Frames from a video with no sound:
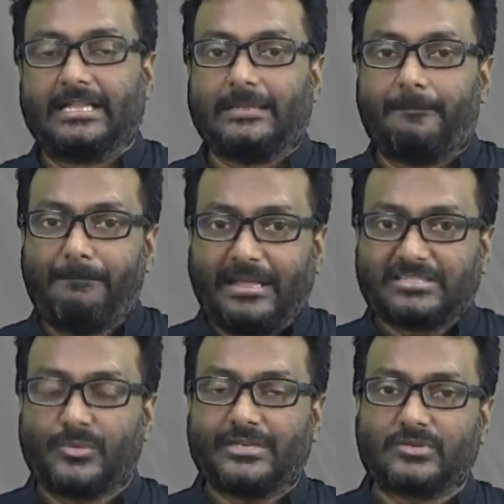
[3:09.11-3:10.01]
The
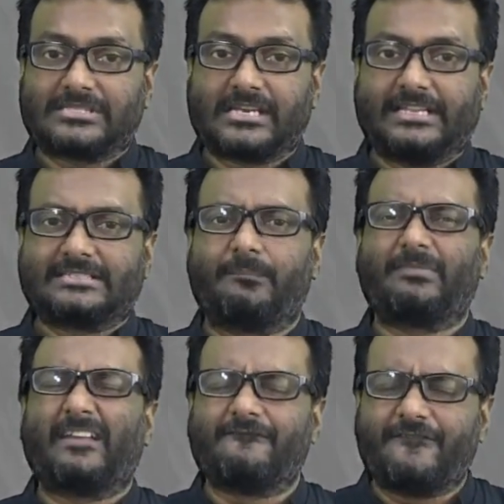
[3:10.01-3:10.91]
best way to study
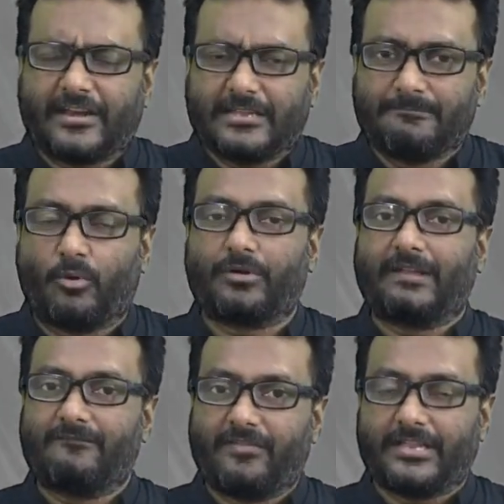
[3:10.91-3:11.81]
something very
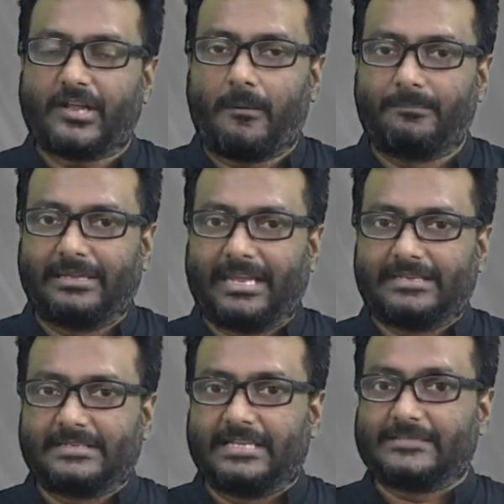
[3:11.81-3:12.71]
boring, very
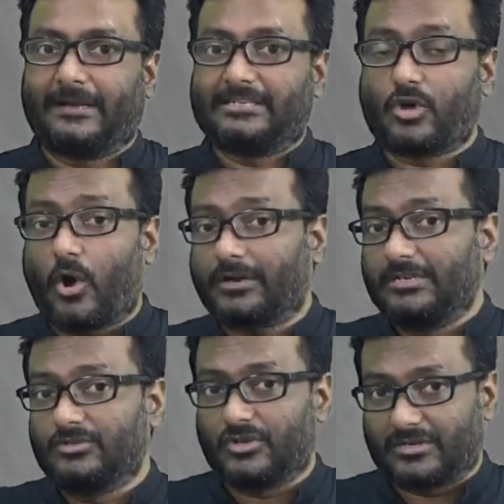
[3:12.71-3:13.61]
complicated is by
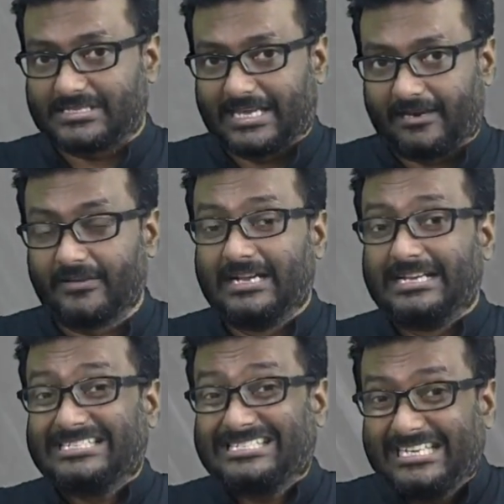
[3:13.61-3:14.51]
talking to yourself,
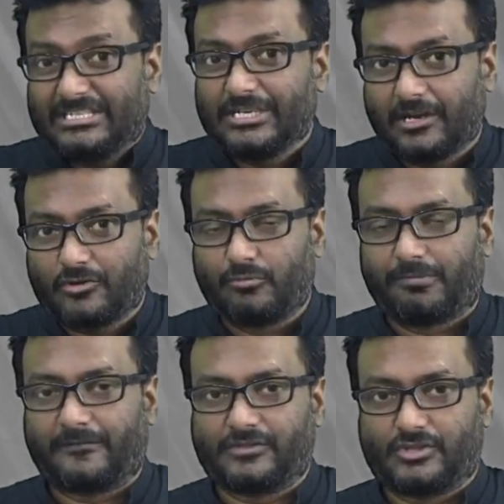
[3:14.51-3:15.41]
teaching a group
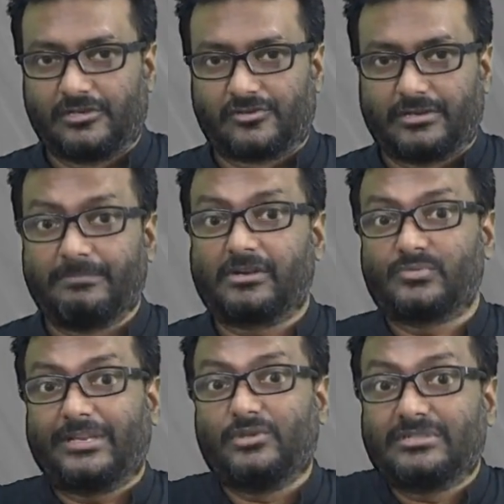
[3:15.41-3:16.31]
of children,
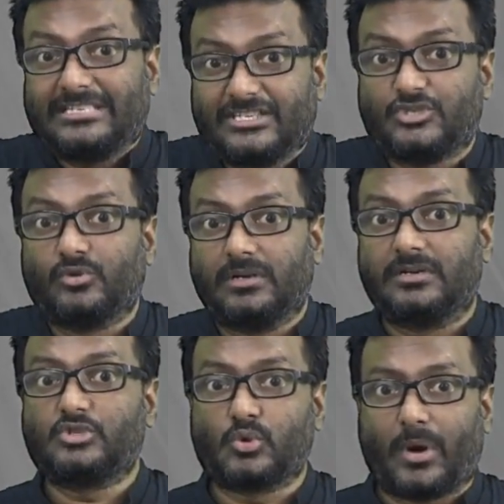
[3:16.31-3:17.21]
because when you teach, you
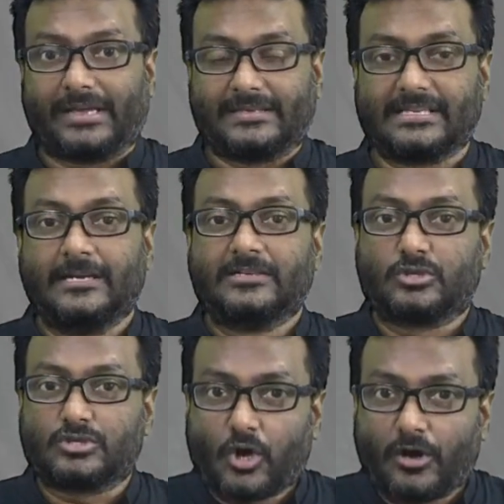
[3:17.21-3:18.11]
learn twice.
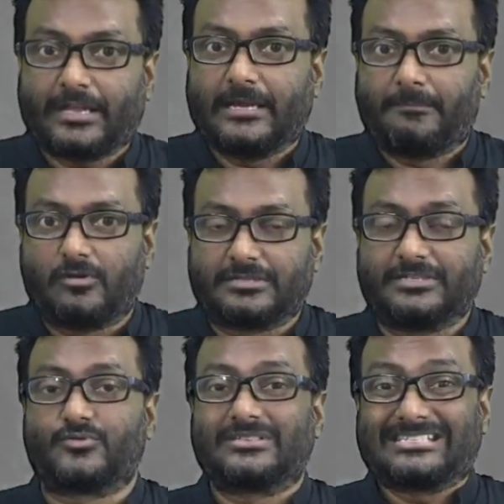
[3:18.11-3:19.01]
So talking about
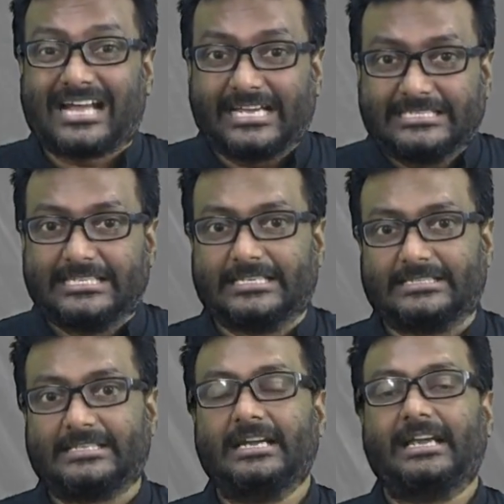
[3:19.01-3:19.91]
it, reciting
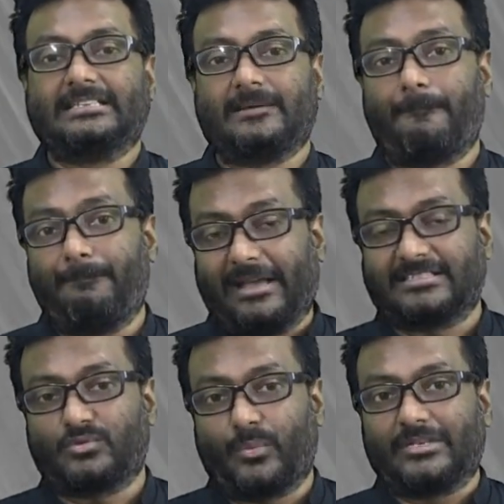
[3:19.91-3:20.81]
it is a
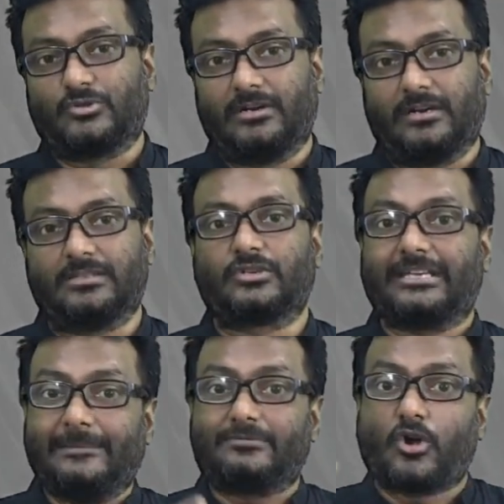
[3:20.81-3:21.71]
best way to learn. So
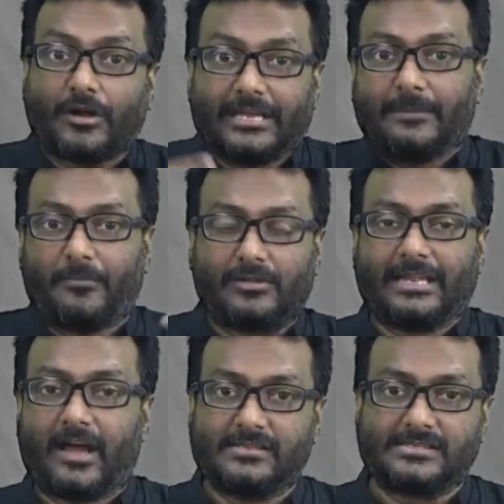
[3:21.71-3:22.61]
keep talking about
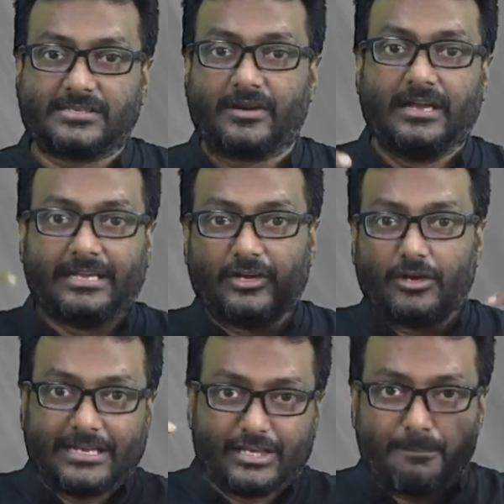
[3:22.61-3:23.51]
that answer, you know,
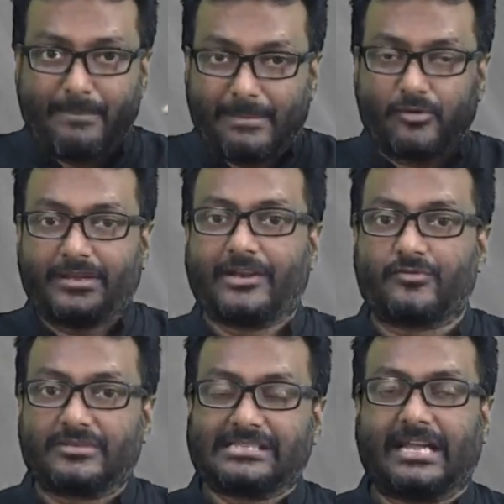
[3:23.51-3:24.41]
in your memory
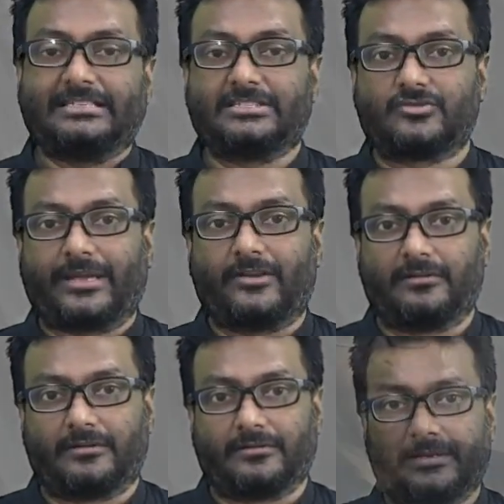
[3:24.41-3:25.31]
and recite it
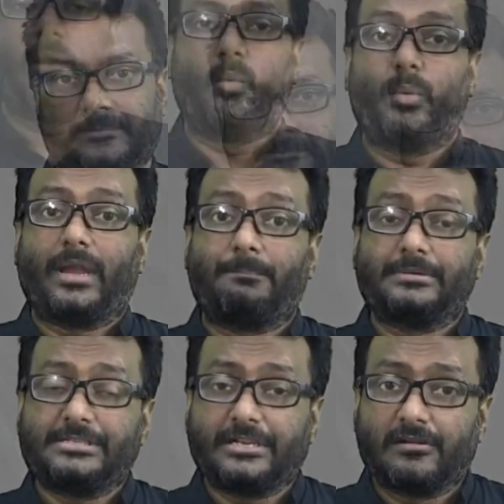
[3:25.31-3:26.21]
regularly. When a
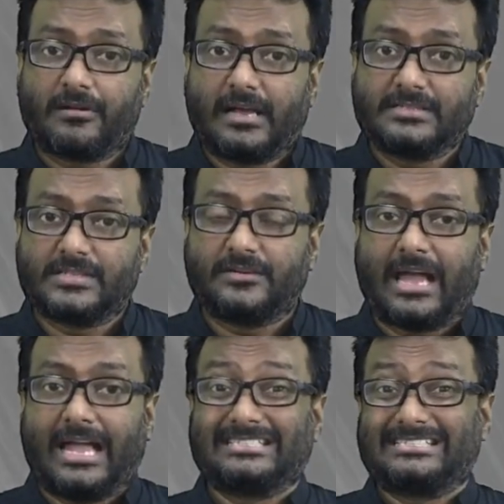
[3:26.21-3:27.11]
particular answer
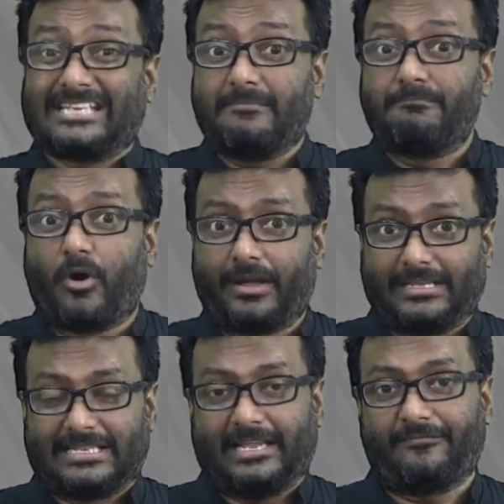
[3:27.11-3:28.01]
has ten
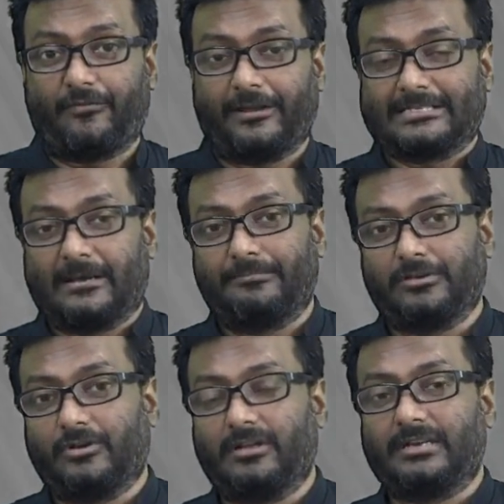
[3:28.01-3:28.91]
points, like for example,
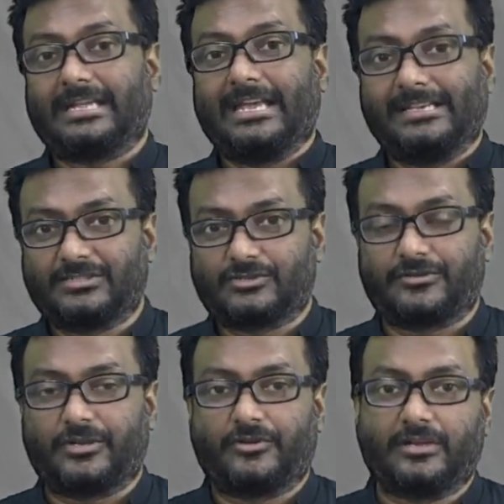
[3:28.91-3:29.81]
you're learning
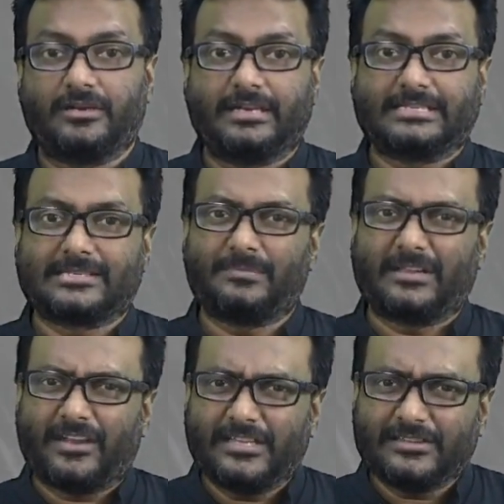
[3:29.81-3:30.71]
history or you're learning
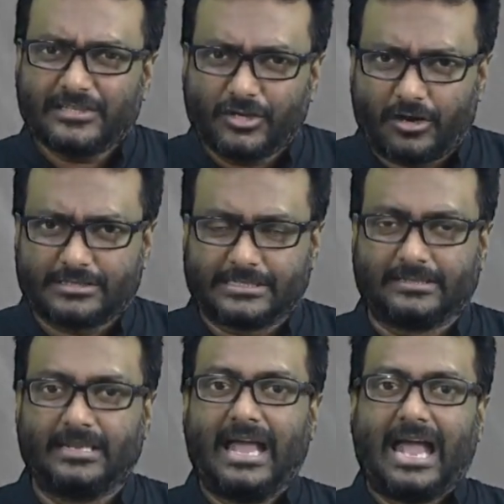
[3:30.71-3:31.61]
something very
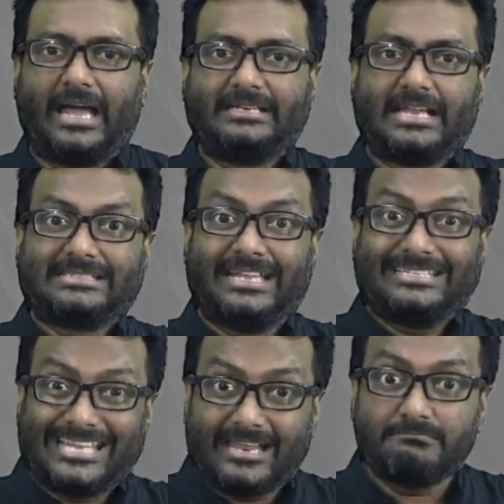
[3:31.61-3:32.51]
theoretical and it has
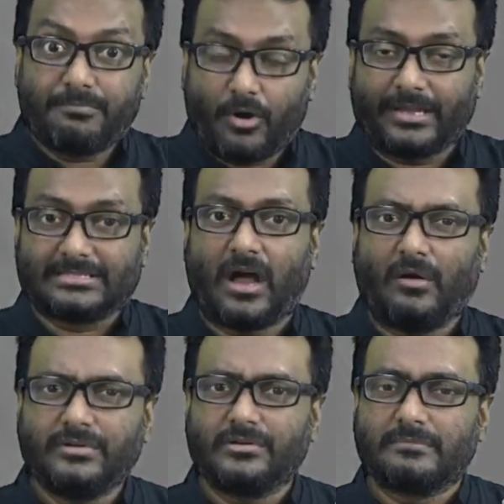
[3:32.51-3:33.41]
like ten points. Now,
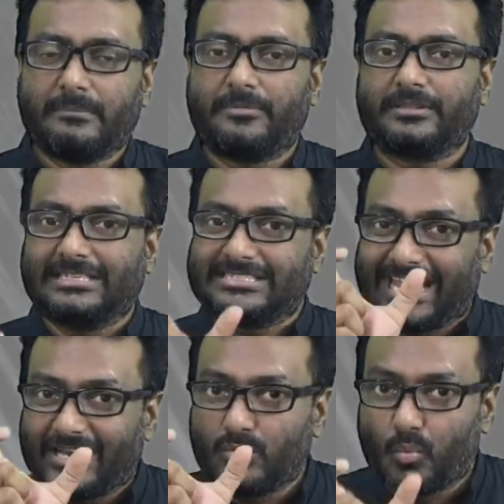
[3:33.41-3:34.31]
how do you remember these
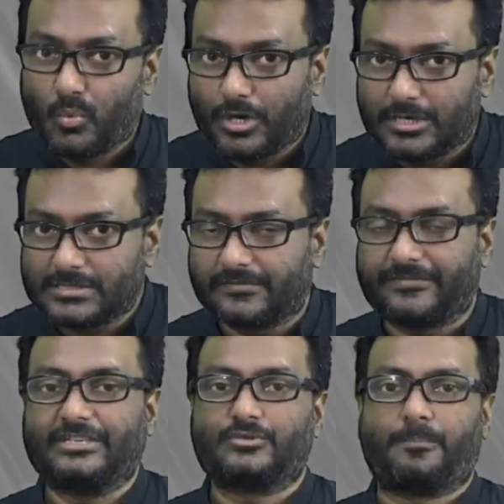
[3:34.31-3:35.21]
ten words of
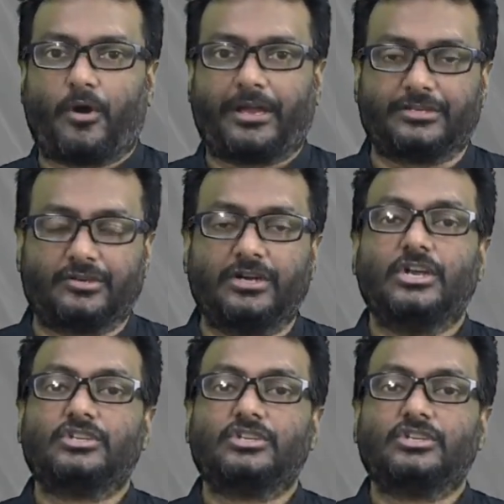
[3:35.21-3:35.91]
each point, you know?